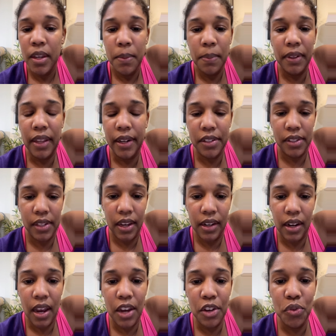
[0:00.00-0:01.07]
But like I
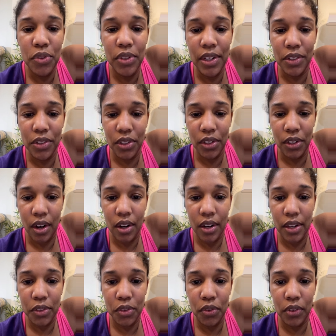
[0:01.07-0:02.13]
said, I used Instacart
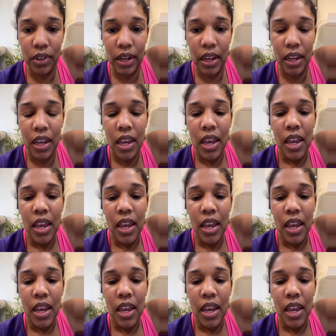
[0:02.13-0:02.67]
yesterday